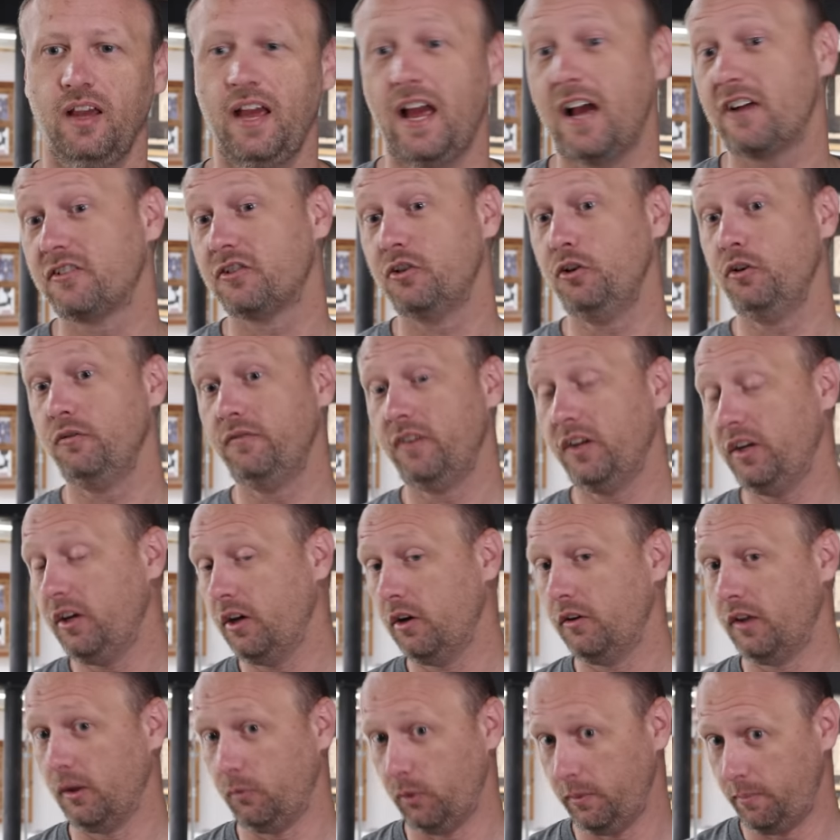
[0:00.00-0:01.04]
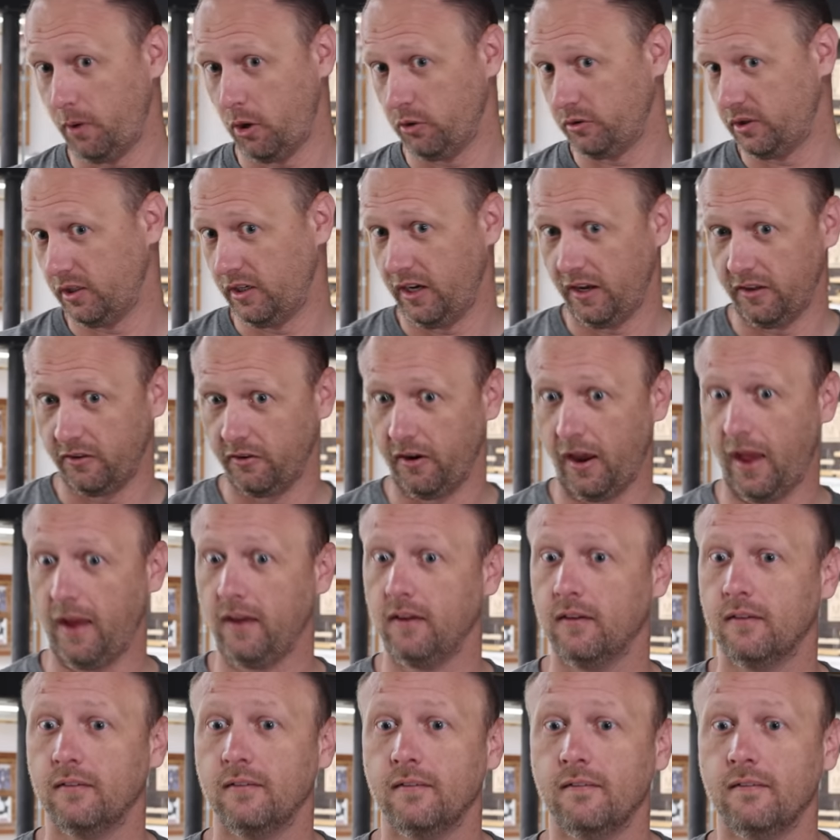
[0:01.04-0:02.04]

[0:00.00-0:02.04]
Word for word: How's the new video that we posted the other day?